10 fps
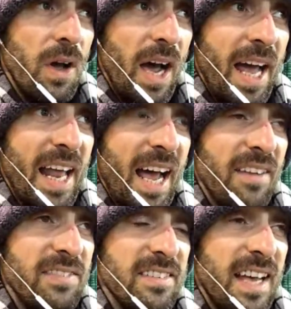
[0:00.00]
I
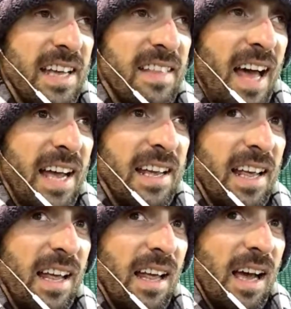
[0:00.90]
have to say that,
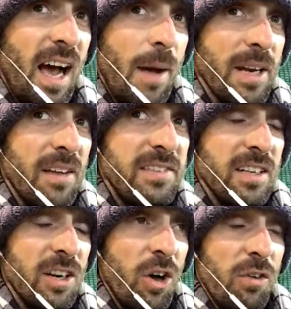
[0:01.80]
I've seen
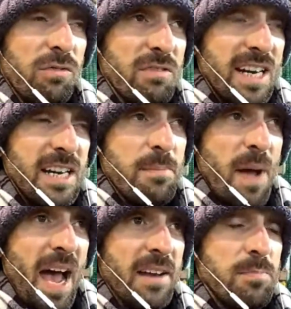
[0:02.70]
a lot of really
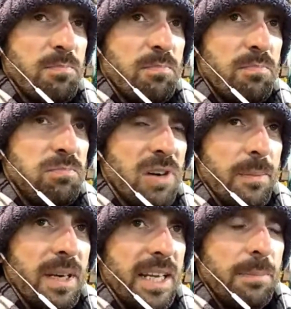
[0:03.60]
bad
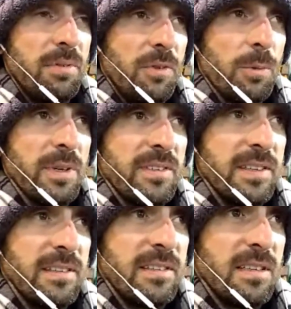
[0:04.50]
Premier League
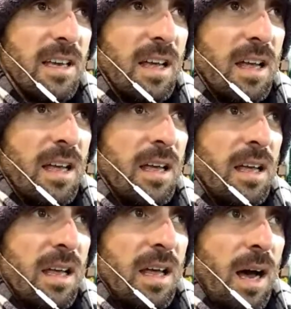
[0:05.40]
performances.
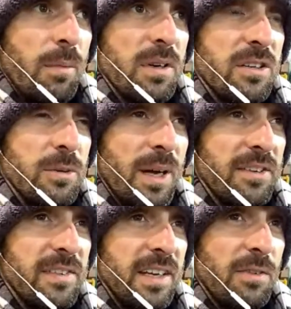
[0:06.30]
I'm going to do well
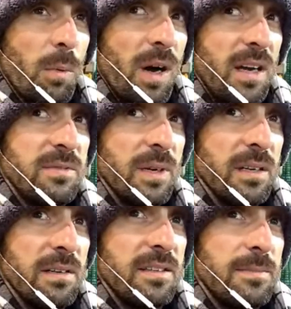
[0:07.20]
to think of a worse
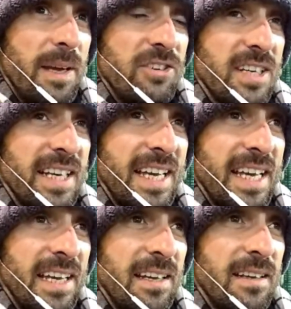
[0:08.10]
one, especially
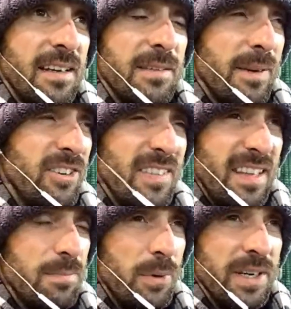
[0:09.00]
here, especially at
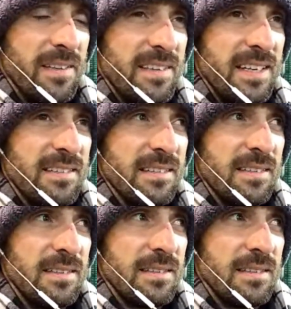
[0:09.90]
this point in the season.